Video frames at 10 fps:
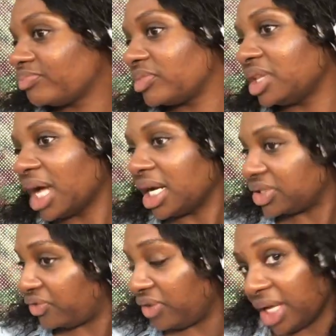not
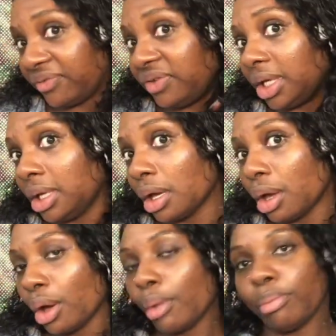as fluffy,
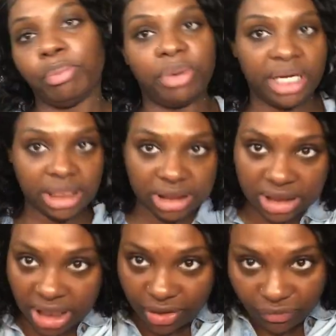but it's
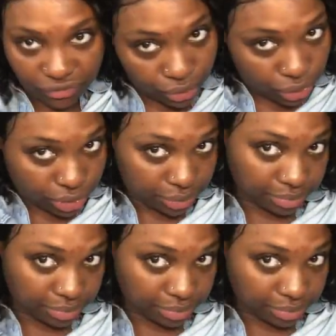still full.